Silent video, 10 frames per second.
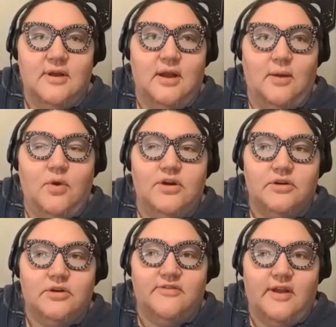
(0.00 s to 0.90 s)

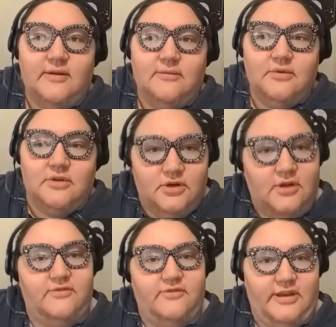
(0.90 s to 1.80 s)
wonder if I
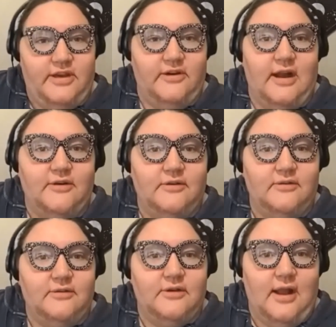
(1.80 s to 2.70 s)
could figure out
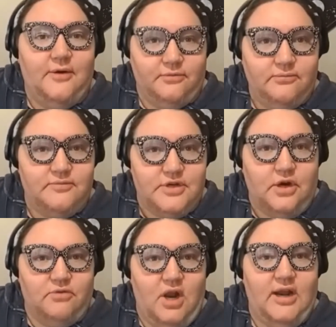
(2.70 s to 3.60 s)
how to
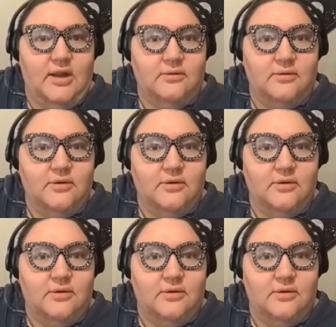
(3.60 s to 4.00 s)
start running,